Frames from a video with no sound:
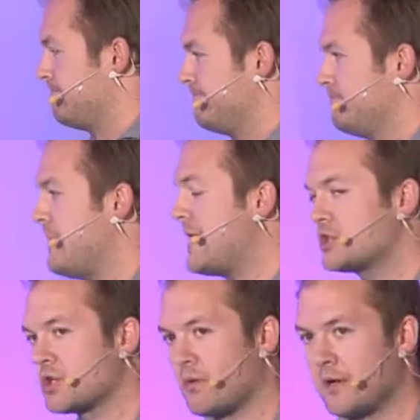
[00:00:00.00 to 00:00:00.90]

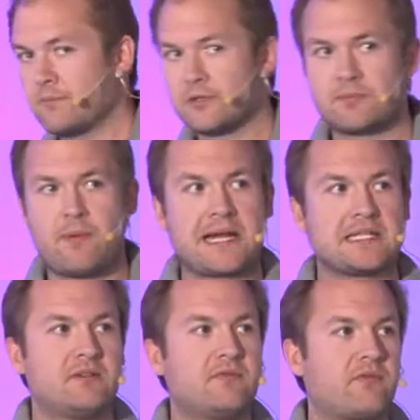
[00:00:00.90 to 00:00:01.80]
mentoring
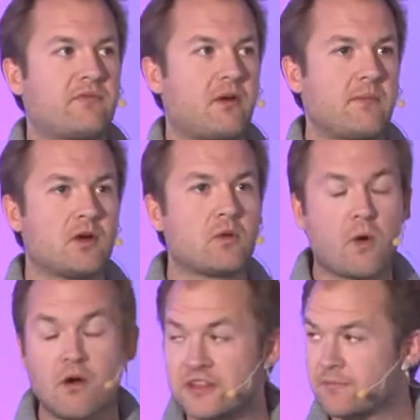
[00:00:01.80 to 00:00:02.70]
perspective, from a
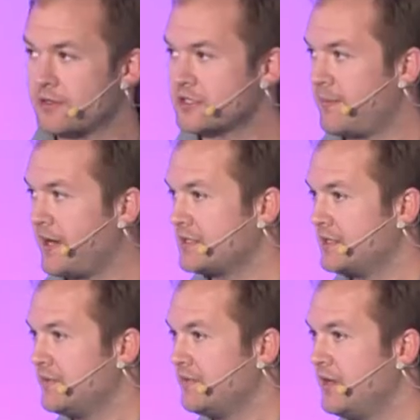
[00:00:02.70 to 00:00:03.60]
growth
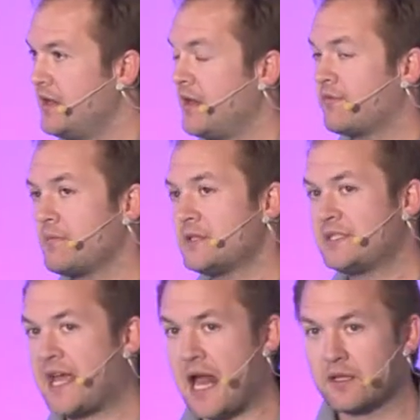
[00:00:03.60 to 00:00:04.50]
perspective, and from a
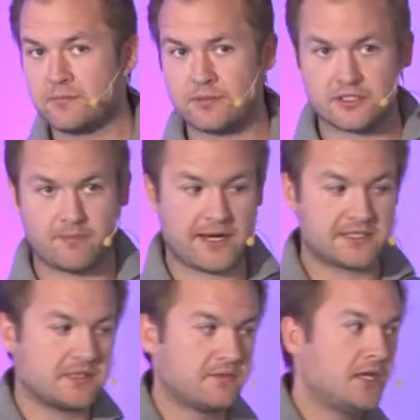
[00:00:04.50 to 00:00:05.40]
talent
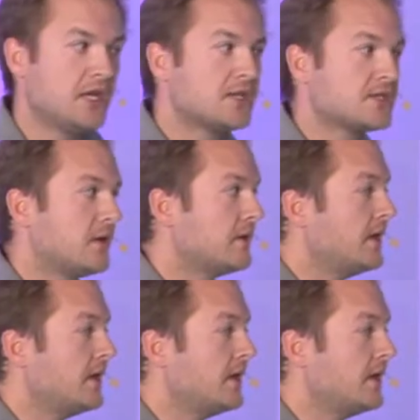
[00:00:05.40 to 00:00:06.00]
perspective. So,